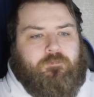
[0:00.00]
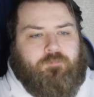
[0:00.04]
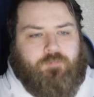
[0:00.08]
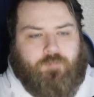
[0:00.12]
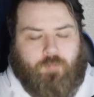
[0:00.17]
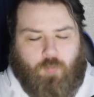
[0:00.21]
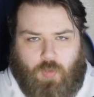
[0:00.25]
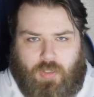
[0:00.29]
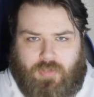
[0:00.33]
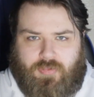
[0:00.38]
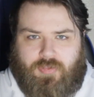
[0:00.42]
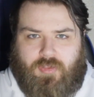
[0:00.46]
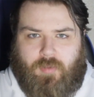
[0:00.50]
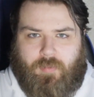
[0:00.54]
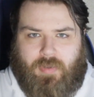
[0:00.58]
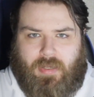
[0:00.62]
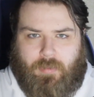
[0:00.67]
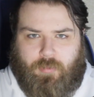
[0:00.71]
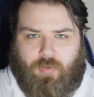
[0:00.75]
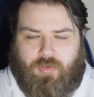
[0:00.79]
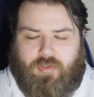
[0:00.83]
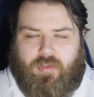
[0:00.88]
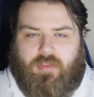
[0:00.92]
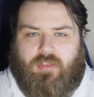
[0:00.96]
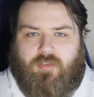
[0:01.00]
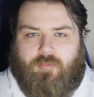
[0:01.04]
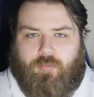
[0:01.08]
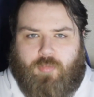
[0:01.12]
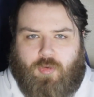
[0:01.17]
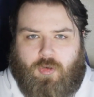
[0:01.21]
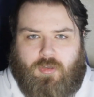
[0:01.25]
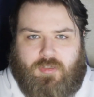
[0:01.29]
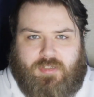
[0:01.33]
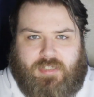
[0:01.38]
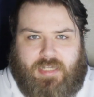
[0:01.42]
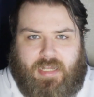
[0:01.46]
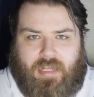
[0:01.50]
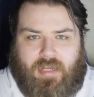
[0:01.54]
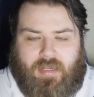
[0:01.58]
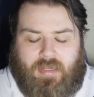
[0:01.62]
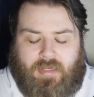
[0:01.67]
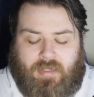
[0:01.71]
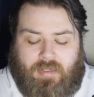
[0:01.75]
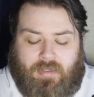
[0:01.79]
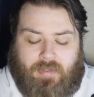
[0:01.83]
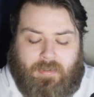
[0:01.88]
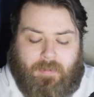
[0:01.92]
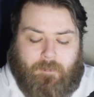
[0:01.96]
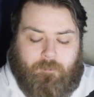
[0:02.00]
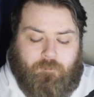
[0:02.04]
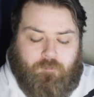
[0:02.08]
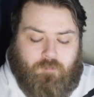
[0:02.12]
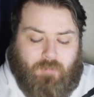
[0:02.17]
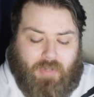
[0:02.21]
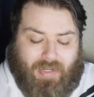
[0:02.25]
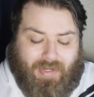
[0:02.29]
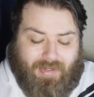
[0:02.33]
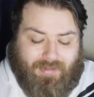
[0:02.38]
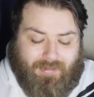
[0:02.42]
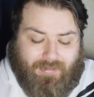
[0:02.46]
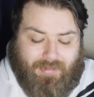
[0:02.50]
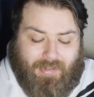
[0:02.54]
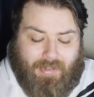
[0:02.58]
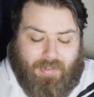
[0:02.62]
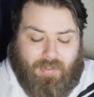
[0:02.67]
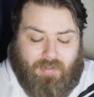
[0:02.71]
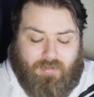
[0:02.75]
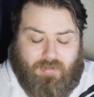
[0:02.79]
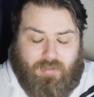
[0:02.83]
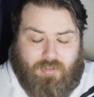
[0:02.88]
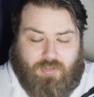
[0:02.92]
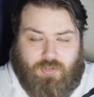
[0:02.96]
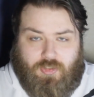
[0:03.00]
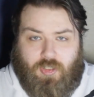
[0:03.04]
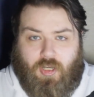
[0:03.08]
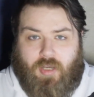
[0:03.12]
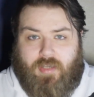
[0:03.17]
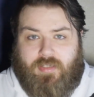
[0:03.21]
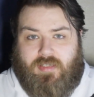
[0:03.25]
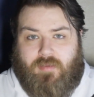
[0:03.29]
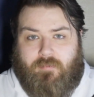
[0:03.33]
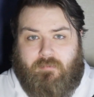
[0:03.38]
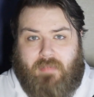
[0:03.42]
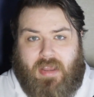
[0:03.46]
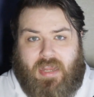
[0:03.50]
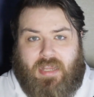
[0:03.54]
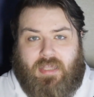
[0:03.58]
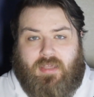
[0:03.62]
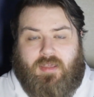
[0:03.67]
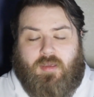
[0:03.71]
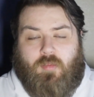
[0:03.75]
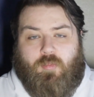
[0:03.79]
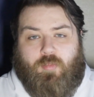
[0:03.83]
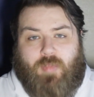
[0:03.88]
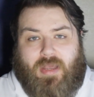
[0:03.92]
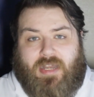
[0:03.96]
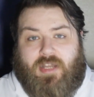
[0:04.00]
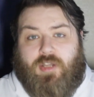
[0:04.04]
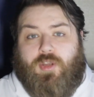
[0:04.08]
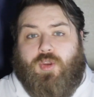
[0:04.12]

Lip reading: with the people that they've brought in, I think they're starting to make better